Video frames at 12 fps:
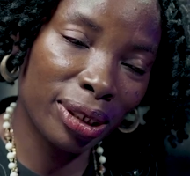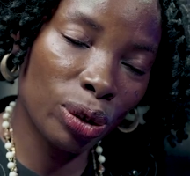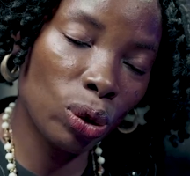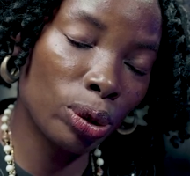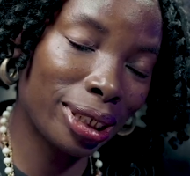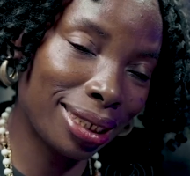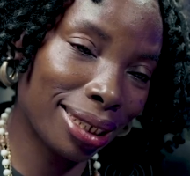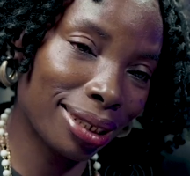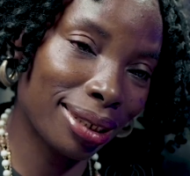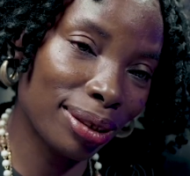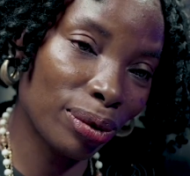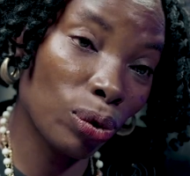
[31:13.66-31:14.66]
Goal
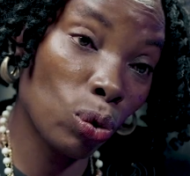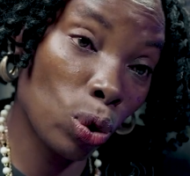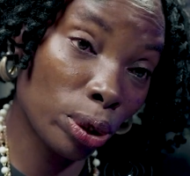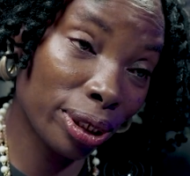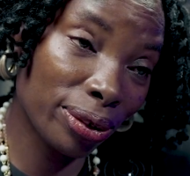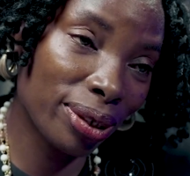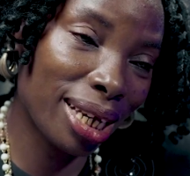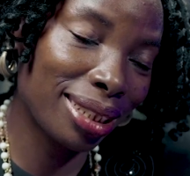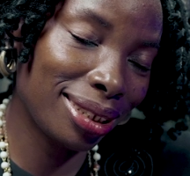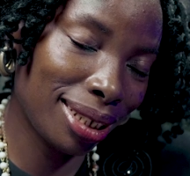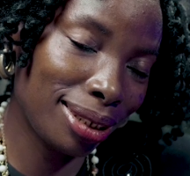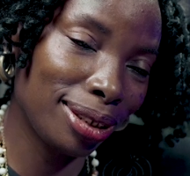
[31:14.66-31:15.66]
6, water and
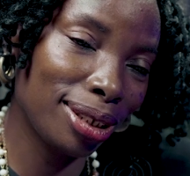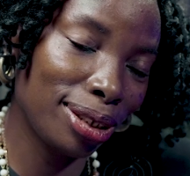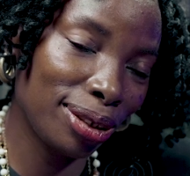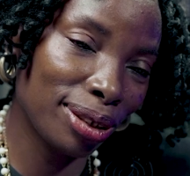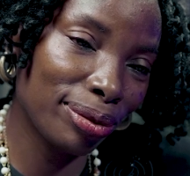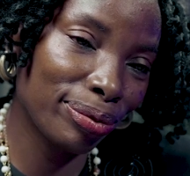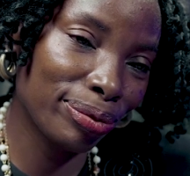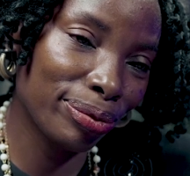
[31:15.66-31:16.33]
sanitation.